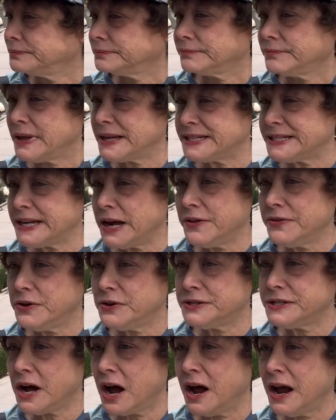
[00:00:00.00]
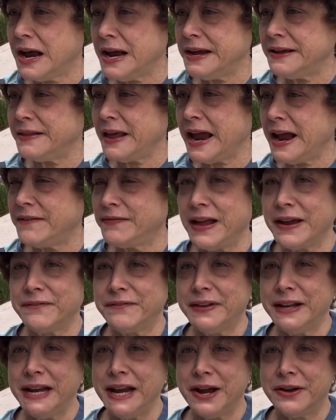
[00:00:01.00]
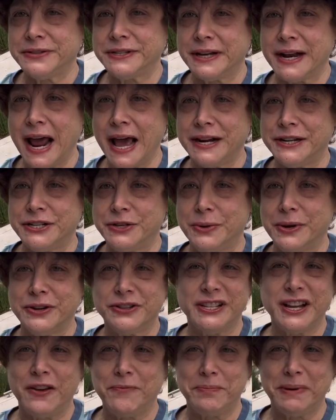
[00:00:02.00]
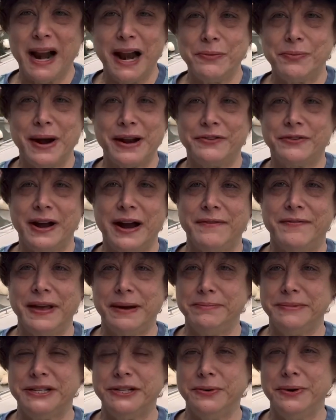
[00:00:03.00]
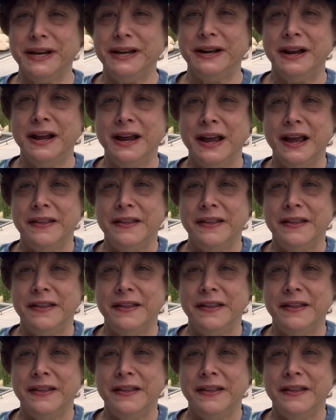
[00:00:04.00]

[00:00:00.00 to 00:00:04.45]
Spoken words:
They sell their dye and they have like videos on how to do it yourself, but I'd rather have them do it.